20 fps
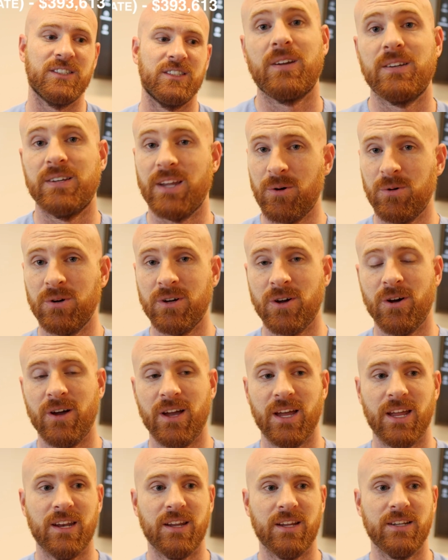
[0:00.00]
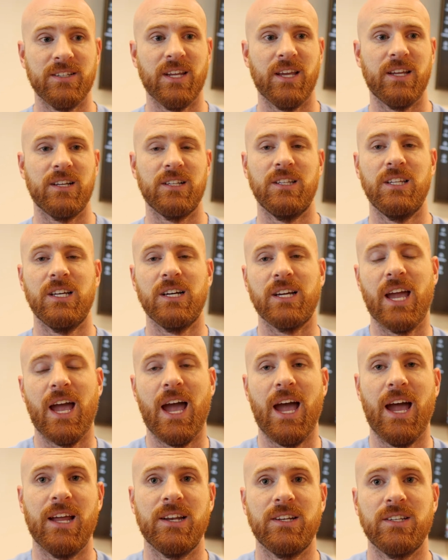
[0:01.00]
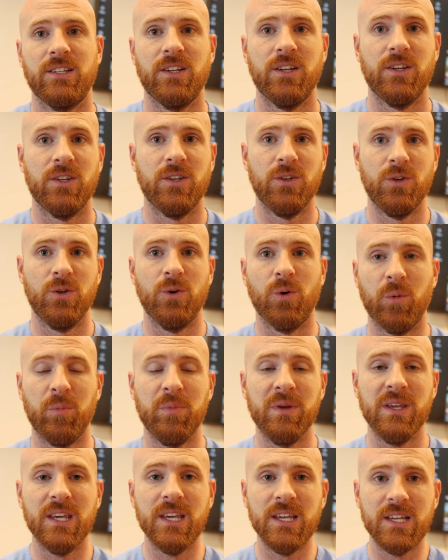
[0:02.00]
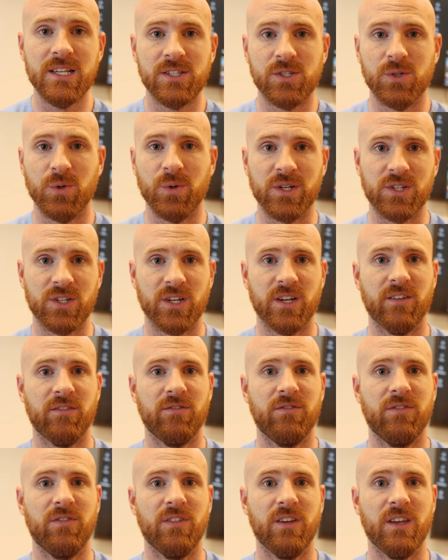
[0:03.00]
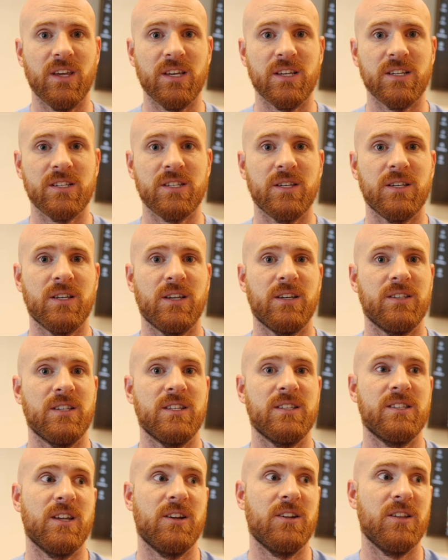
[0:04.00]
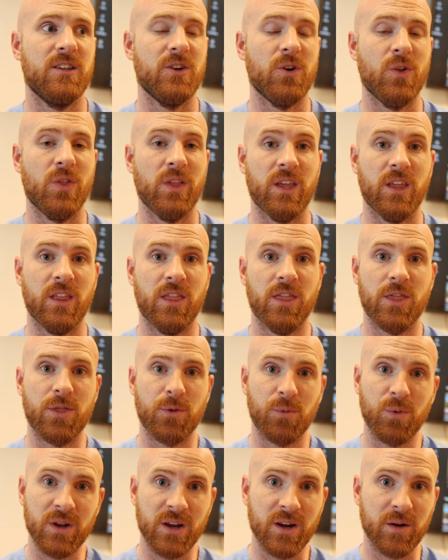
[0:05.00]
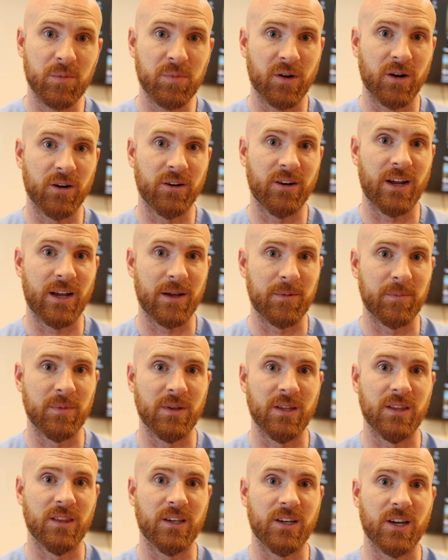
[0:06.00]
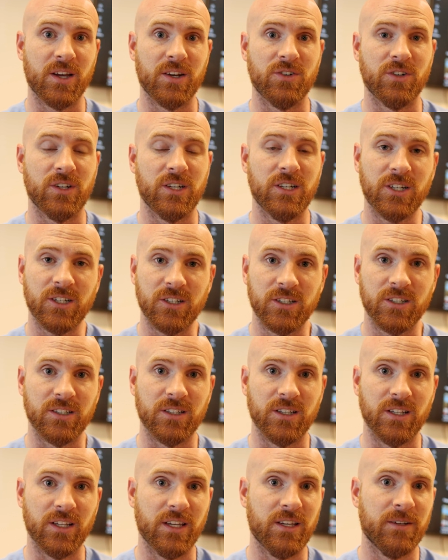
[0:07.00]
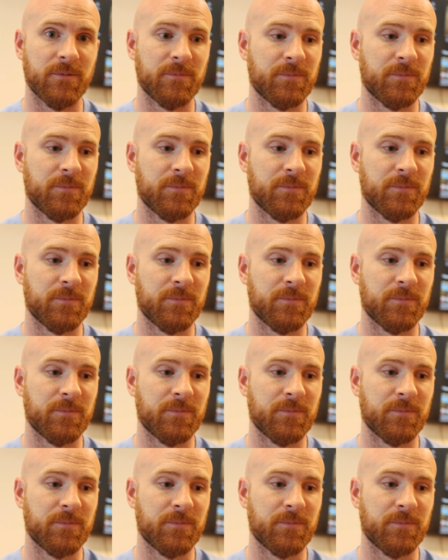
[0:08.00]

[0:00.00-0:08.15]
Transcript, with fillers: Now we'll go ahead and take a look at UOP's tuition and fees, since they're the only 3-year program in the country currently.